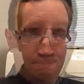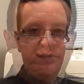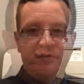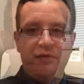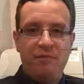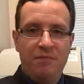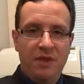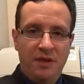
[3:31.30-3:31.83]
Because
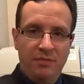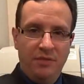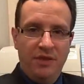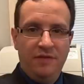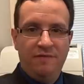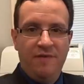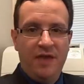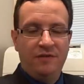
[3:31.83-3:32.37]
of the
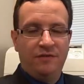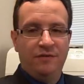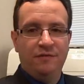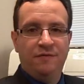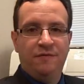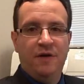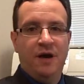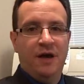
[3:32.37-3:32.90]
minimally
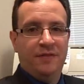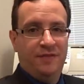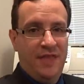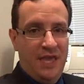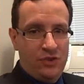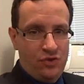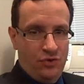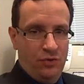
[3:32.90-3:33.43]
invasive
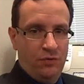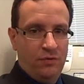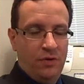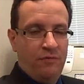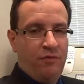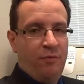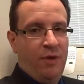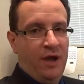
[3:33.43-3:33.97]
nature
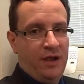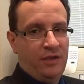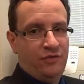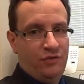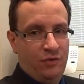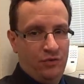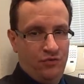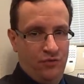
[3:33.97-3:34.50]
of robotic
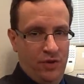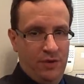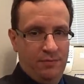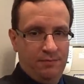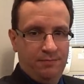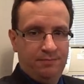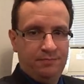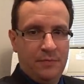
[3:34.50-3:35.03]
surgery,
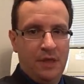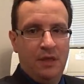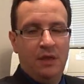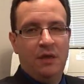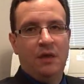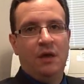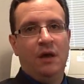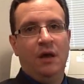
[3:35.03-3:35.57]

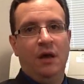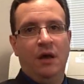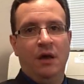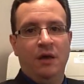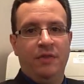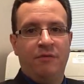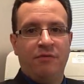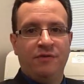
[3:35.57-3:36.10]

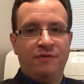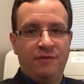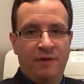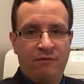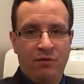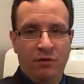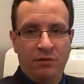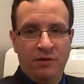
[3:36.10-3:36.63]
there are
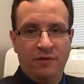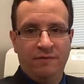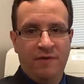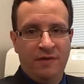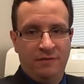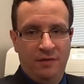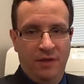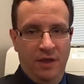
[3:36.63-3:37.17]
several
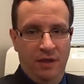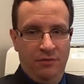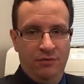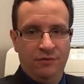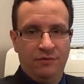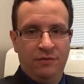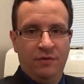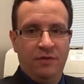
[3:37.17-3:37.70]

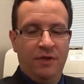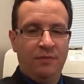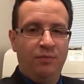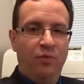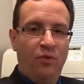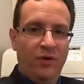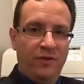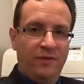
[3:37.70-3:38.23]
investigators
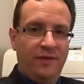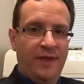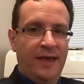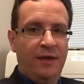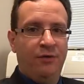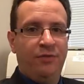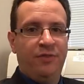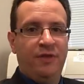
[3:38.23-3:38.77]
that pointed
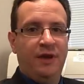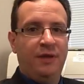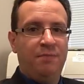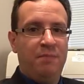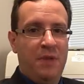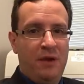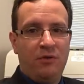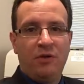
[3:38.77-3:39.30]
out
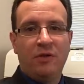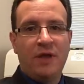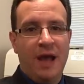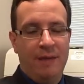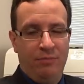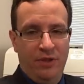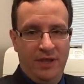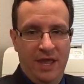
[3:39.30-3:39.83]
that medical
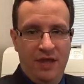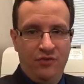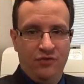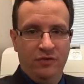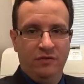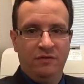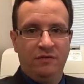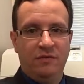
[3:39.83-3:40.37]

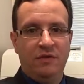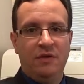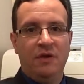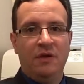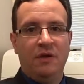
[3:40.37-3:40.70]
complications